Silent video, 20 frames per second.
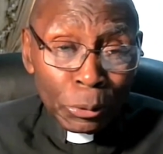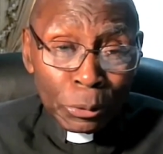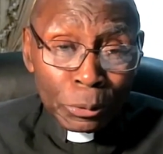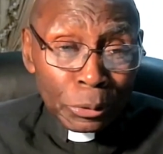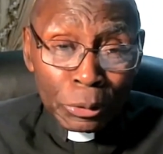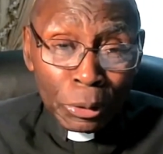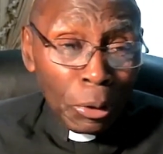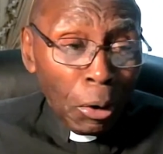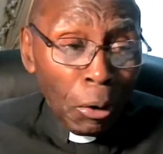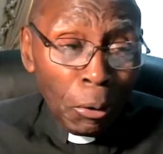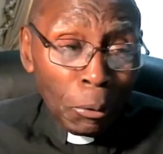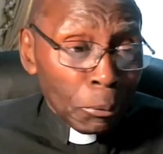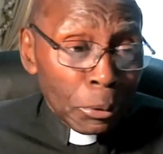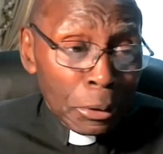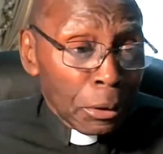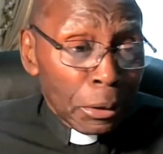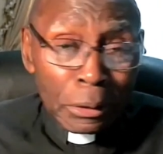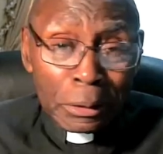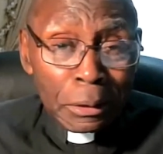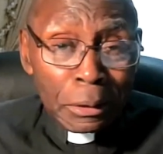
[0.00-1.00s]
You know,
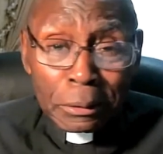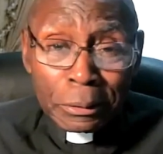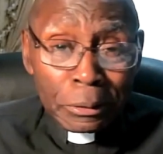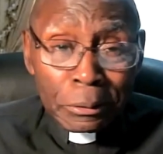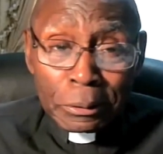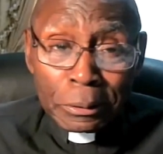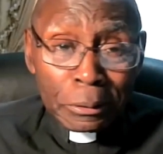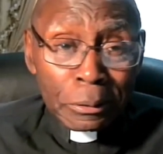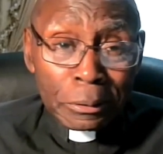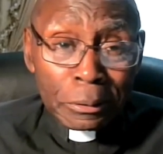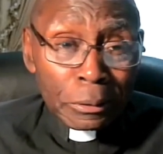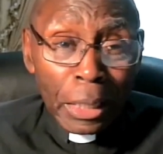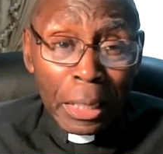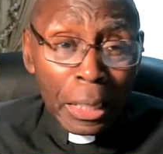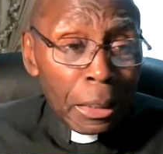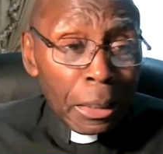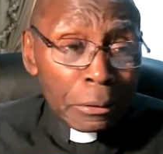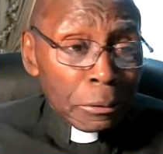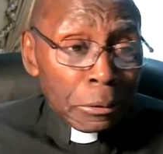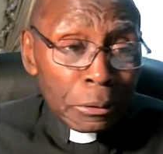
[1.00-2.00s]

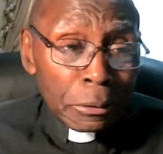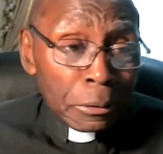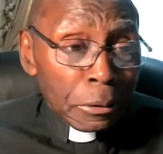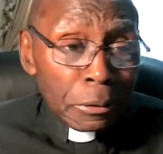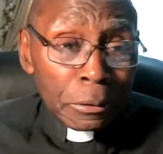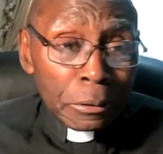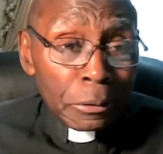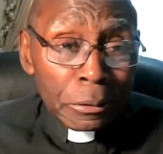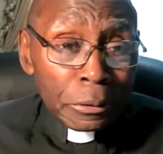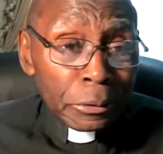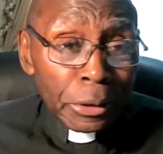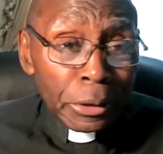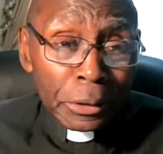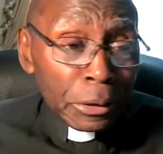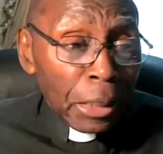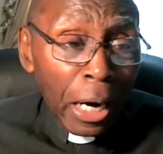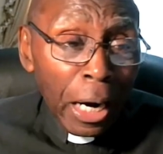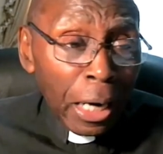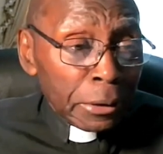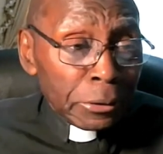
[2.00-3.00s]
yeah. See,
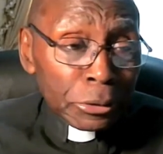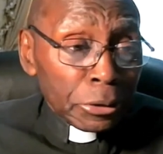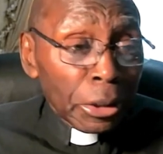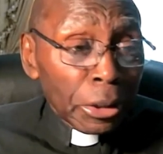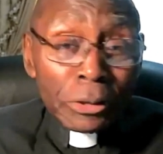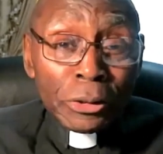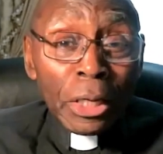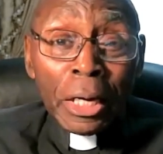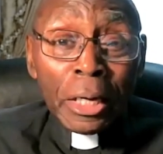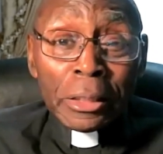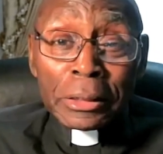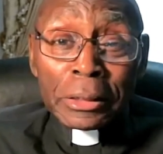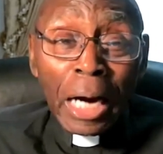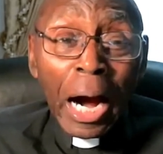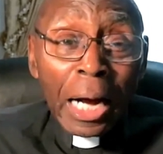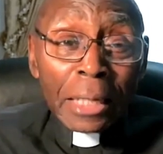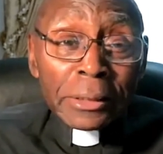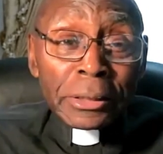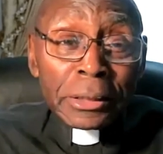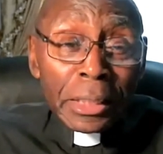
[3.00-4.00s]
God's can
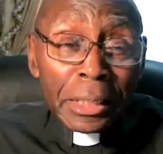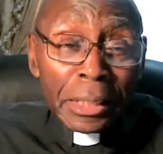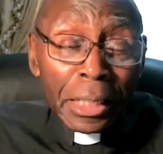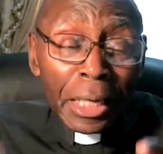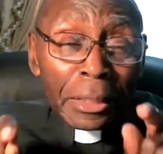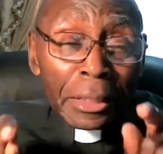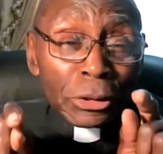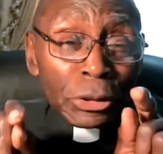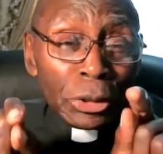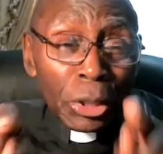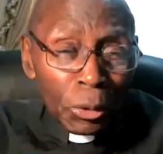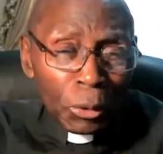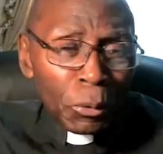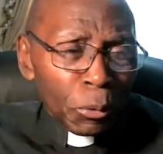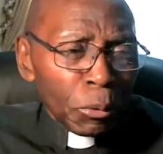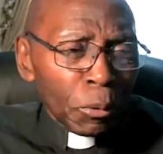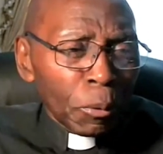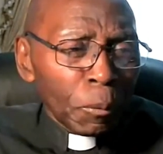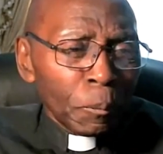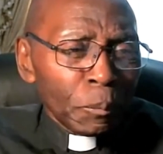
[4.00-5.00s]
God see in
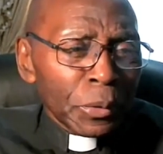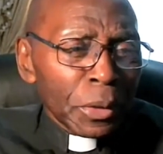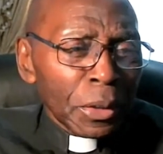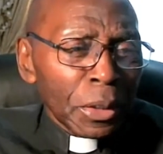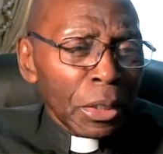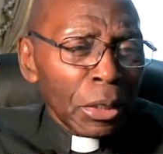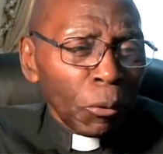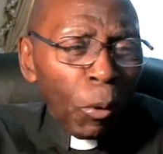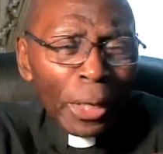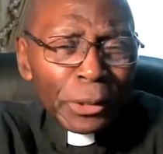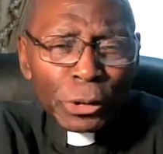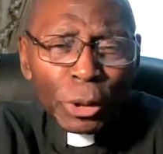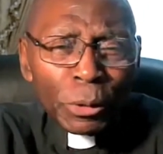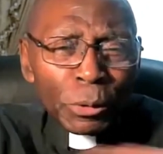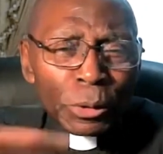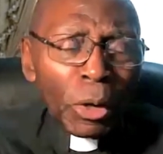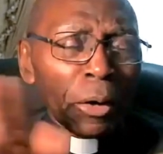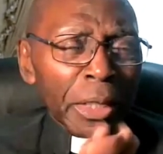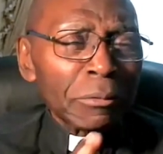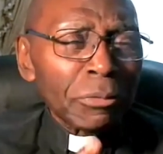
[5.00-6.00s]
you what you
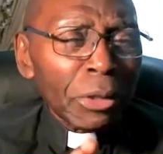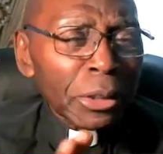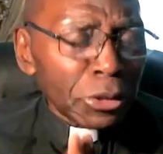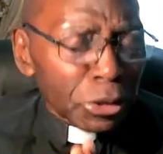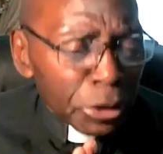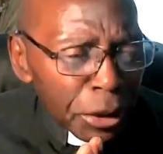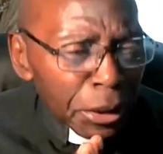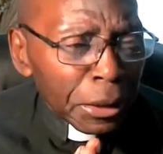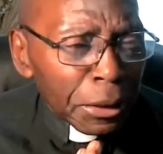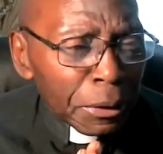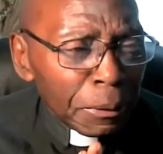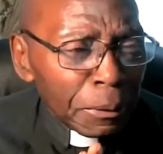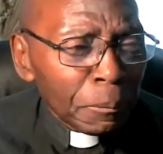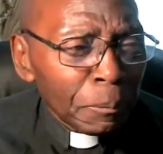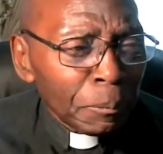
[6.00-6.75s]
don't even see.